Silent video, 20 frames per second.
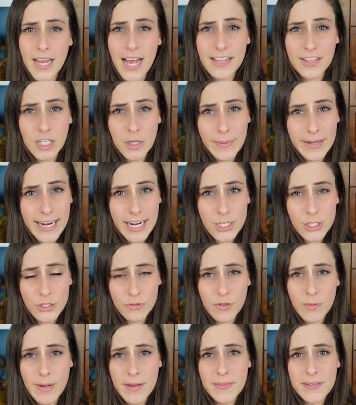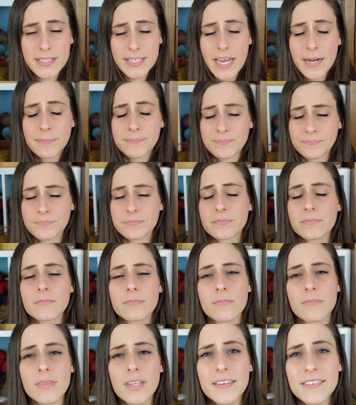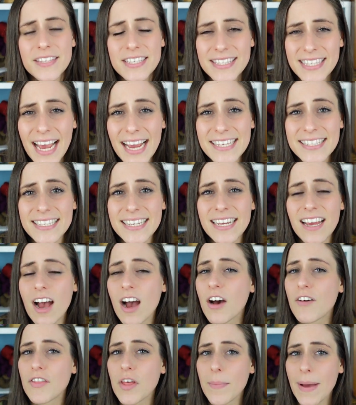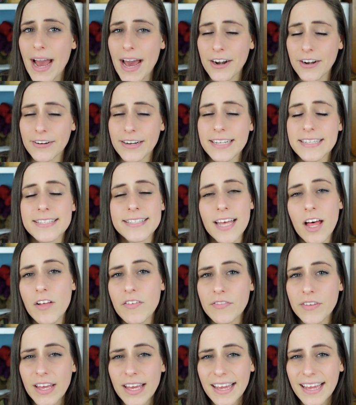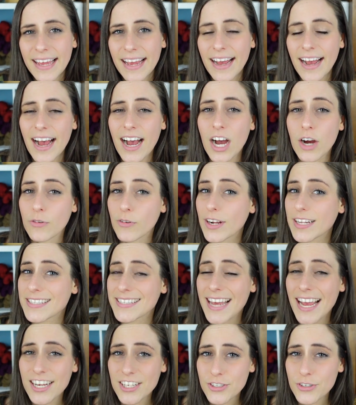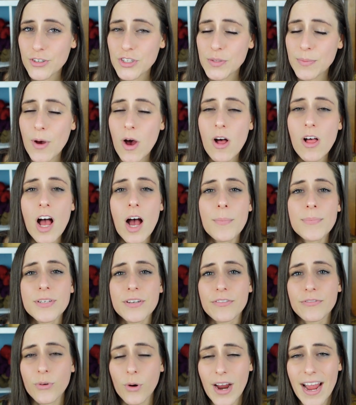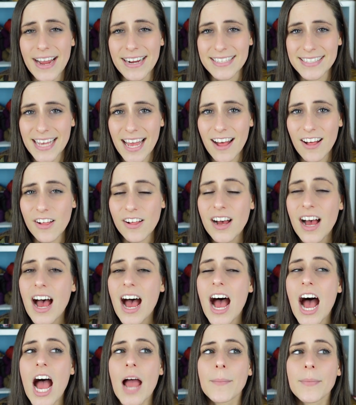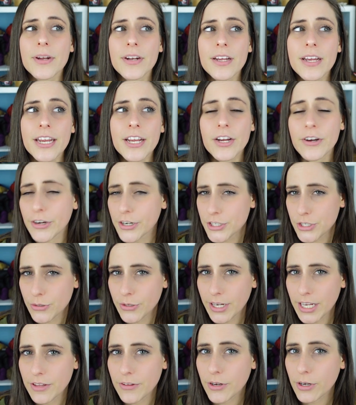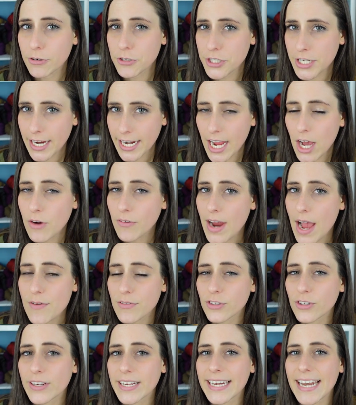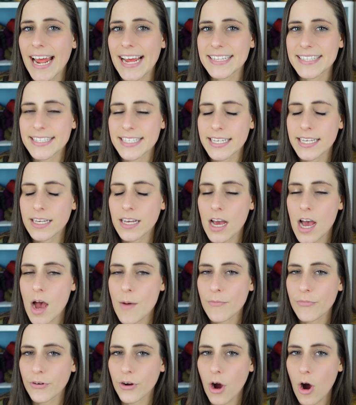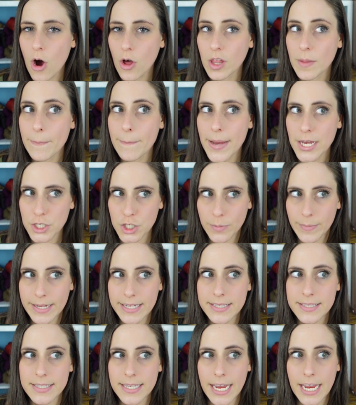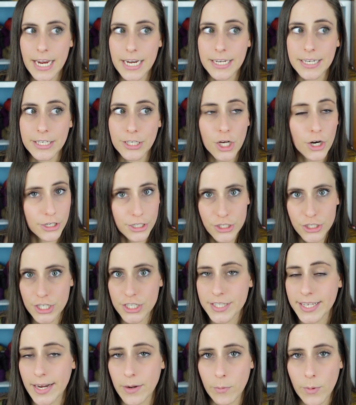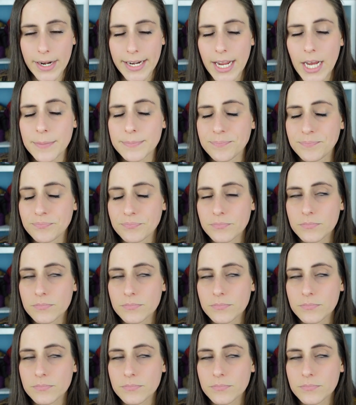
a little bit extra room on the side. The sizing of the pattern itself uh, runs extra small up to 4XL. I'm going to encourage you to either go check out Ravelry and Etsy um, for all the measurements and yardages and whatnot,